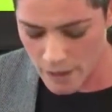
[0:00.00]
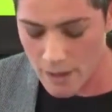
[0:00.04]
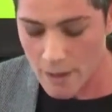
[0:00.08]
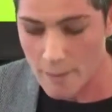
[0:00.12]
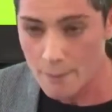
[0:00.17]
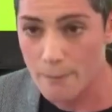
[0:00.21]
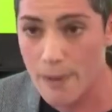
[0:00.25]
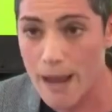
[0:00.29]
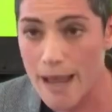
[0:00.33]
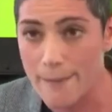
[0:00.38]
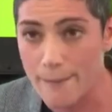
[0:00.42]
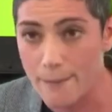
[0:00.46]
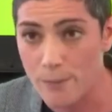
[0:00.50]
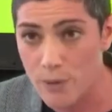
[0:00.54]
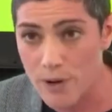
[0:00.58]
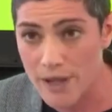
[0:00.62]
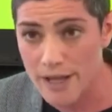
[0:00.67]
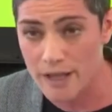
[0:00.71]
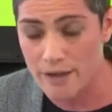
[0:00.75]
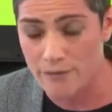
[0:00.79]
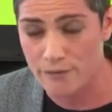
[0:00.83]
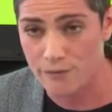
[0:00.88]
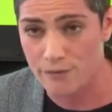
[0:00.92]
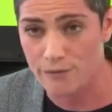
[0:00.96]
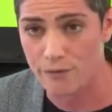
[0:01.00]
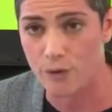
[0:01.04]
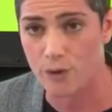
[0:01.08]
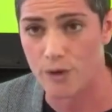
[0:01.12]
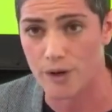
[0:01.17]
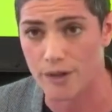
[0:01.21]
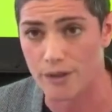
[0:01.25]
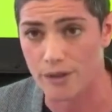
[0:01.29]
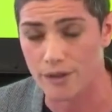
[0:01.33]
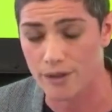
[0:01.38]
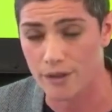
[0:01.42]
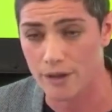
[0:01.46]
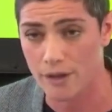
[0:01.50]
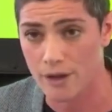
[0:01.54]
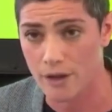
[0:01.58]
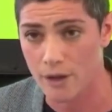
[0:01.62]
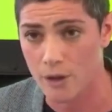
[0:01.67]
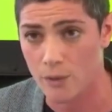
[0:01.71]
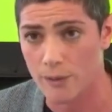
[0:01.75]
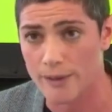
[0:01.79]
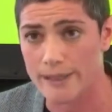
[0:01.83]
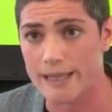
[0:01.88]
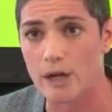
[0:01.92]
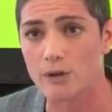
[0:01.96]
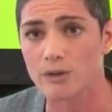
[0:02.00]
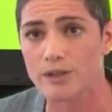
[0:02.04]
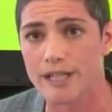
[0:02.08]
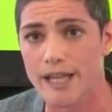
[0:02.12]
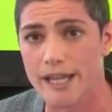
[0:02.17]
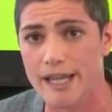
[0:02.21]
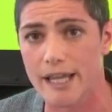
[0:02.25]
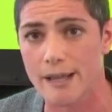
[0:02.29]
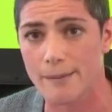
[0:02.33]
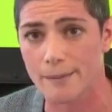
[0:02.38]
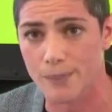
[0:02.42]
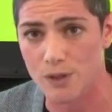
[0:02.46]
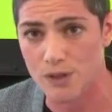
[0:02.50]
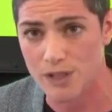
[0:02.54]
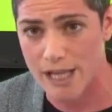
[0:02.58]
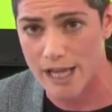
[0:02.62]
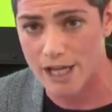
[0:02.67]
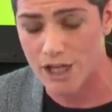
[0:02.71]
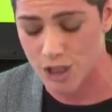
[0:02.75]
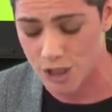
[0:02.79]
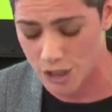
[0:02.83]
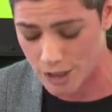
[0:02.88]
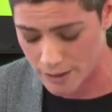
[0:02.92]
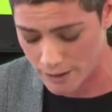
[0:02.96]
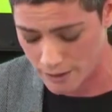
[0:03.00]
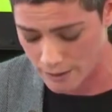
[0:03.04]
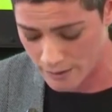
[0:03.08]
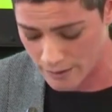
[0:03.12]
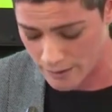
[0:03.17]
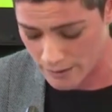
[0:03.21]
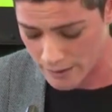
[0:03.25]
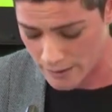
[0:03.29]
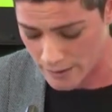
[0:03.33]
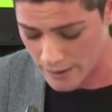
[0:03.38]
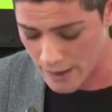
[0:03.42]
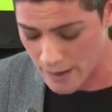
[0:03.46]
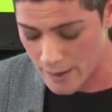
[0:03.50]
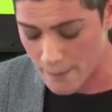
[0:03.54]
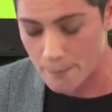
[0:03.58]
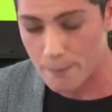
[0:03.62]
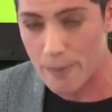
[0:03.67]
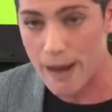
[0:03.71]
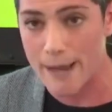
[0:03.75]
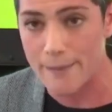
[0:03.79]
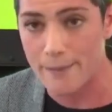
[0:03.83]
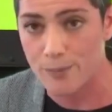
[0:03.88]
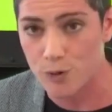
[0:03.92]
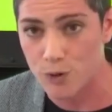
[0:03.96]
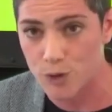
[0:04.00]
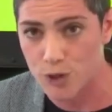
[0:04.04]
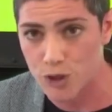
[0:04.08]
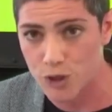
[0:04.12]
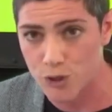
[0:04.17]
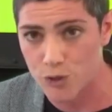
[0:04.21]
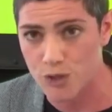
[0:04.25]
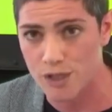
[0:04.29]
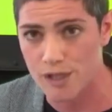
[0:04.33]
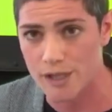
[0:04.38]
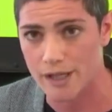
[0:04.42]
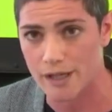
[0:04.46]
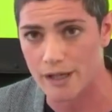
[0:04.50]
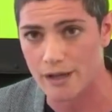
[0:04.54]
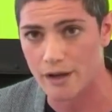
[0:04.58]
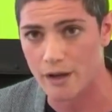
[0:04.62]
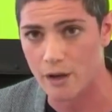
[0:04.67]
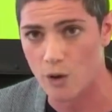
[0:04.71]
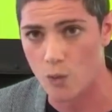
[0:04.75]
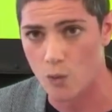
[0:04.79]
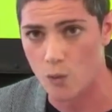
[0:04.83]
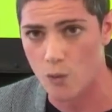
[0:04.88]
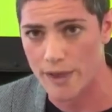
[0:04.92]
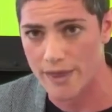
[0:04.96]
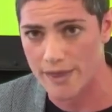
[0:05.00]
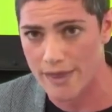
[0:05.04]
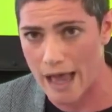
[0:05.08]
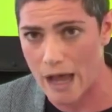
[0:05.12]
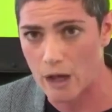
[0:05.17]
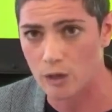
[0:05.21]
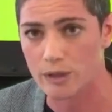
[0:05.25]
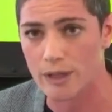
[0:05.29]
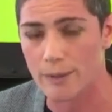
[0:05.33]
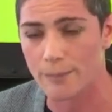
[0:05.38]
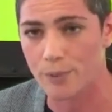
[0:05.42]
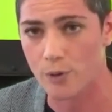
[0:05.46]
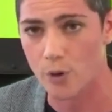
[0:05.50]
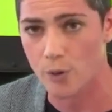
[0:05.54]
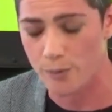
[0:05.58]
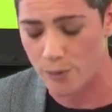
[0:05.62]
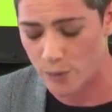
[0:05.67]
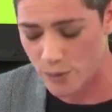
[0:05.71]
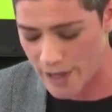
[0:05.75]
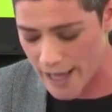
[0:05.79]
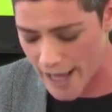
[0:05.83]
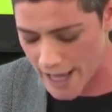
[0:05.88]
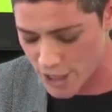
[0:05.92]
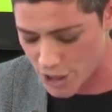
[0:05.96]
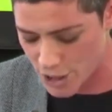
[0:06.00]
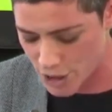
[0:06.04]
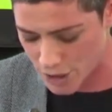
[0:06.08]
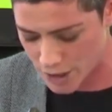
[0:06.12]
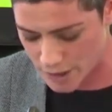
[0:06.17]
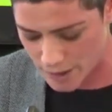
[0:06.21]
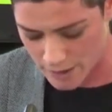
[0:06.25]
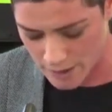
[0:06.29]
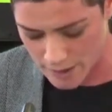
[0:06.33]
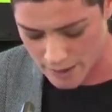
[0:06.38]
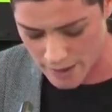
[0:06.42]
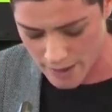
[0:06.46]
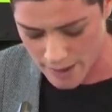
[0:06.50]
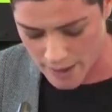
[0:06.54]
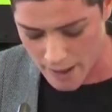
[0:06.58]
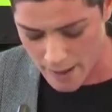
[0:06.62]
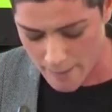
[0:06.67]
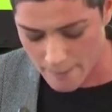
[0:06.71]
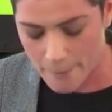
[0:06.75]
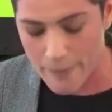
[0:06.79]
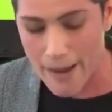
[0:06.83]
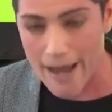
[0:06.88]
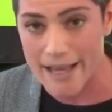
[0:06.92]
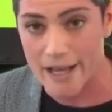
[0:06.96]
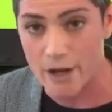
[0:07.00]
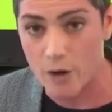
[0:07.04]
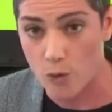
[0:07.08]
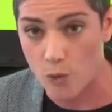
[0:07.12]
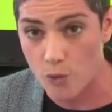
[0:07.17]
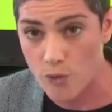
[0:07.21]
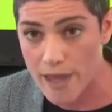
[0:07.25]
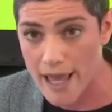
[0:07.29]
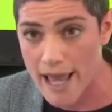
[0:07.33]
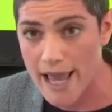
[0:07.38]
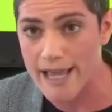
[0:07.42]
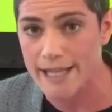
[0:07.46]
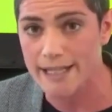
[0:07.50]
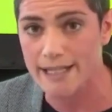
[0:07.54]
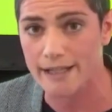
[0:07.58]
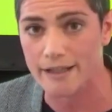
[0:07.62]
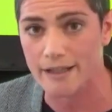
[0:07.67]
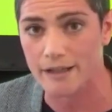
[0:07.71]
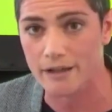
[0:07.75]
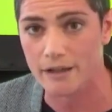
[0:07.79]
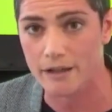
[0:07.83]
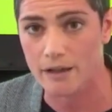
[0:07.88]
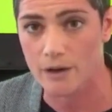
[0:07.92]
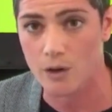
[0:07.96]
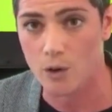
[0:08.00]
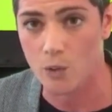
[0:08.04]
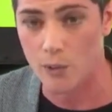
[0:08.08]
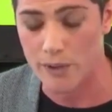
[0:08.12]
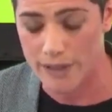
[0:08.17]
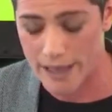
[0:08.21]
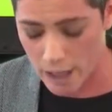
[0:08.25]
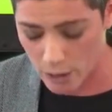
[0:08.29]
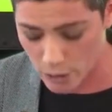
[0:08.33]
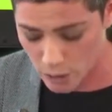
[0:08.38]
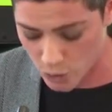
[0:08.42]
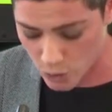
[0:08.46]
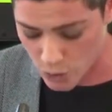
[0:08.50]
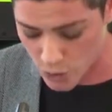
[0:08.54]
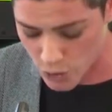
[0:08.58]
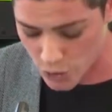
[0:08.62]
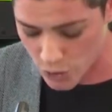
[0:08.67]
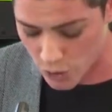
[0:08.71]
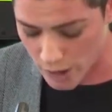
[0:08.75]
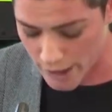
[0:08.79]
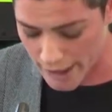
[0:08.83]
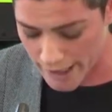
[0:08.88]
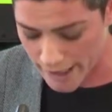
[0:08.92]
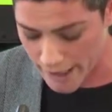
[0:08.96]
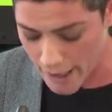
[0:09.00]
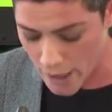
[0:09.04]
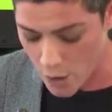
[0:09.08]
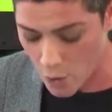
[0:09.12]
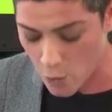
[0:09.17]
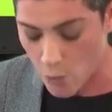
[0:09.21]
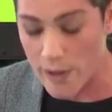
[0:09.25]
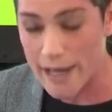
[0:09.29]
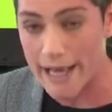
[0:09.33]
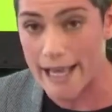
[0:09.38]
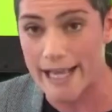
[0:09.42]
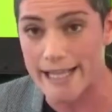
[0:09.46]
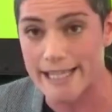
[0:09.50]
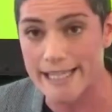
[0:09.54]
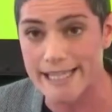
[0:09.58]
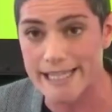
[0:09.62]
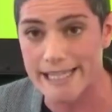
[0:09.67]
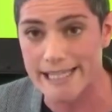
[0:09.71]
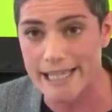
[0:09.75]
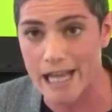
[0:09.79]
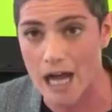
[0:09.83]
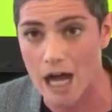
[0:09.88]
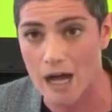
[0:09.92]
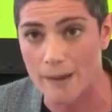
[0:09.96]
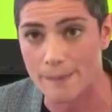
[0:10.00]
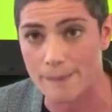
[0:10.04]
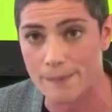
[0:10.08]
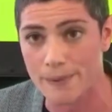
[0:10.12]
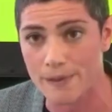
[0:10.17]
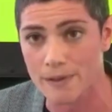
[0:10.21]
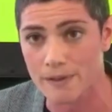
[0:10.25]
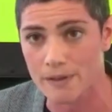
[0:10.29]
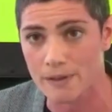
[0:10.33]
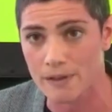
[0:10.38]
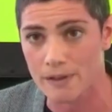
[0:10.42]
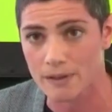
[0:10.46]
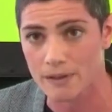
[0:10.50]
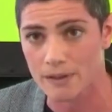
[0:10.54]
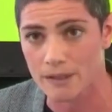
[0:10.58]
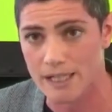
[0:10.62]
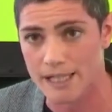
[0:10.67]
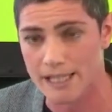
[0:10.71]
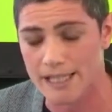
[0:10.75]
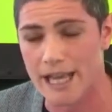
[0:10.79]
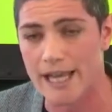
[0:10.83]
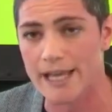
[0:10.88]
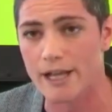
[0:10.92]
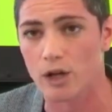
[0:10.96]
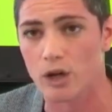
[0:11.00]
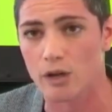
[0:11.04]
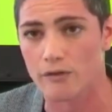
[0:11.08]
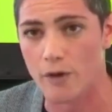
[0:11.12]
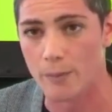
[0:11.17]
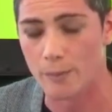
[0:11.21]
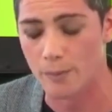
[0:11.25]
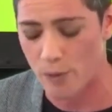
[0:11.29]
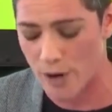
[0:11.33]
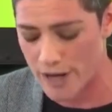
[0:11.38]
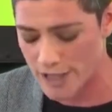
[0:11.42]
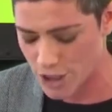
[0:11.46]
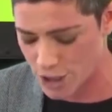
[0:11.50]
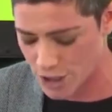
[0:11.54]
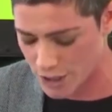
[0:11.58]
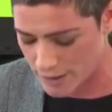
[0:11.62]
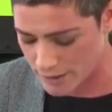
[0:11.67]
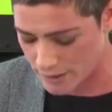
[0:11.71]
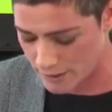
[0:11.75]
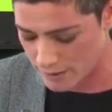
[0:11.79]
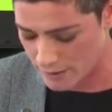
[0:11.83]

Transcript: By bringing forth without taking possession, by producing without appropriation, by creating without controlling, we can stop the cycle of oppression.